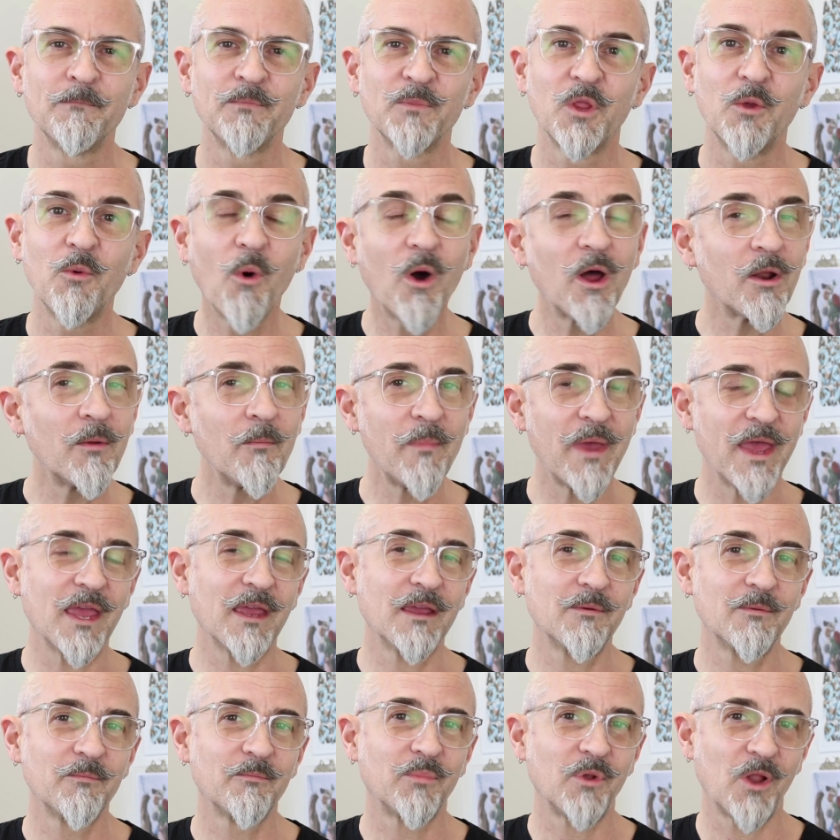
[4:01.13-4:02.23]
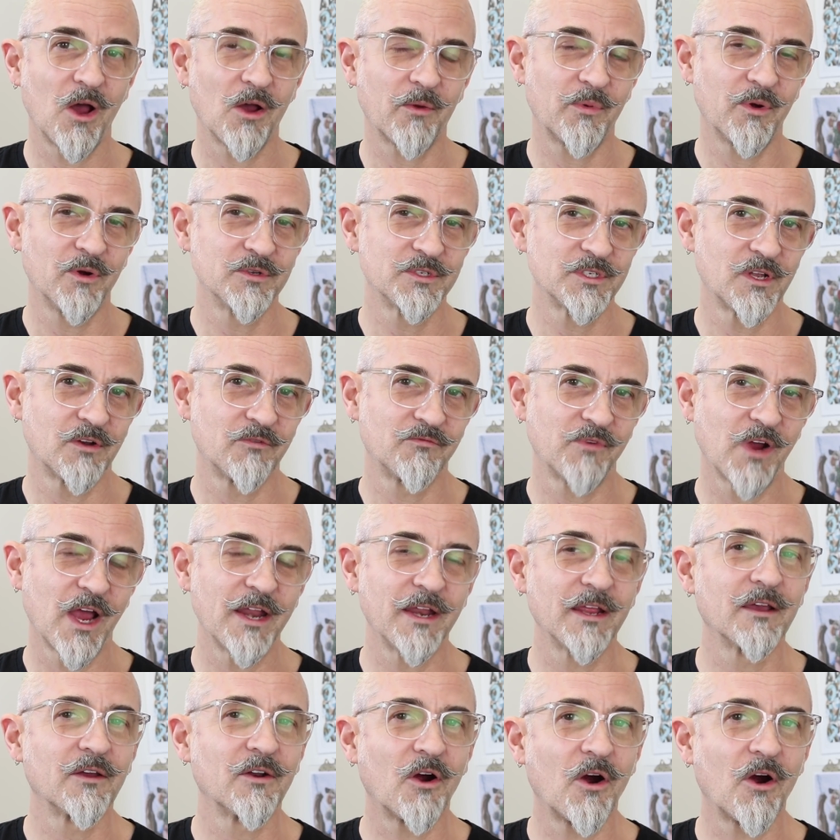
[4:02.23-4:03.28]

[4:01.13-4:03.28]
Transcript: You want to make blog posts and writing and